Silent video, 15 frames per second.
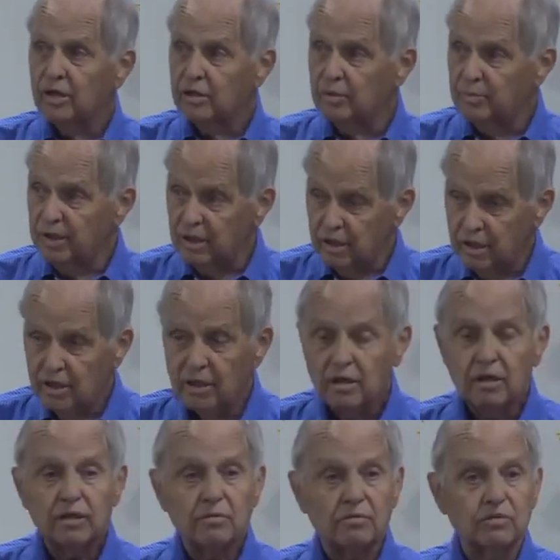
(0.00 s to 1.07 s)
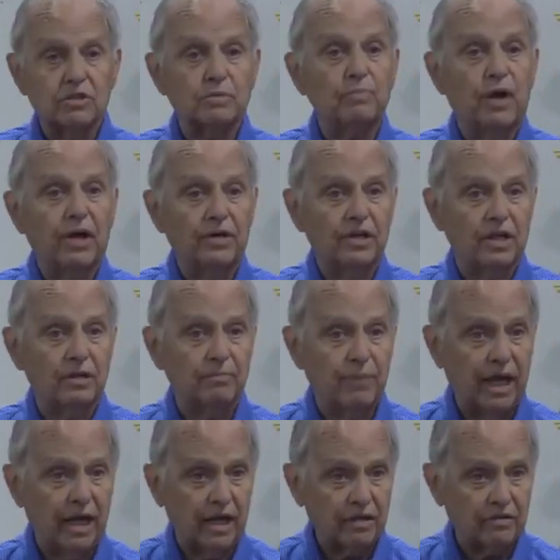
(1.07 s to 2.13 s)
to be responding
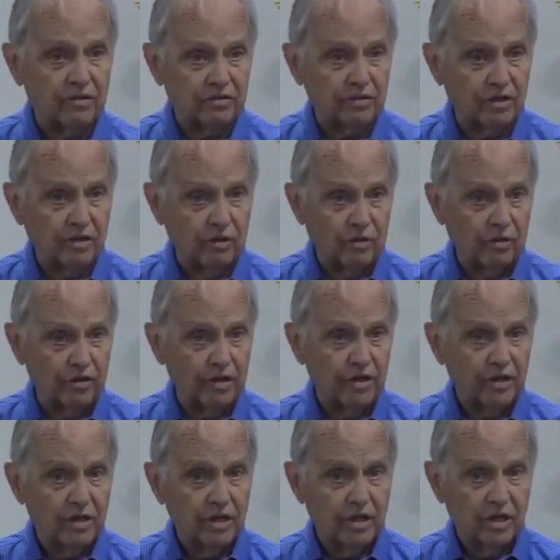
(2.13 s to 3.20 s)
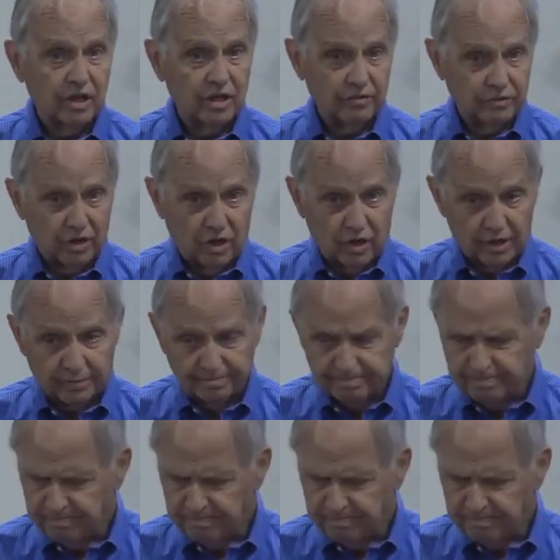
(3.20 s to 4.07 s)
back to the glory of God.